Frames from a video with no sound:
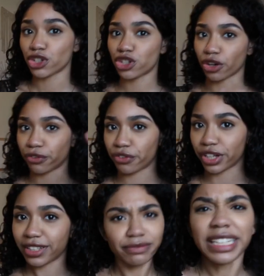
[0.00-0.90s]
Don't
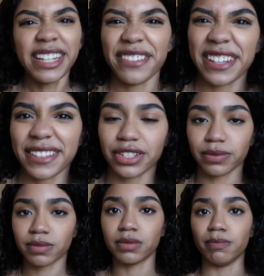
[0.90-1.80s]
forget.
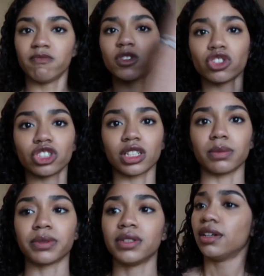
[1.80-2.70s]
Shut up.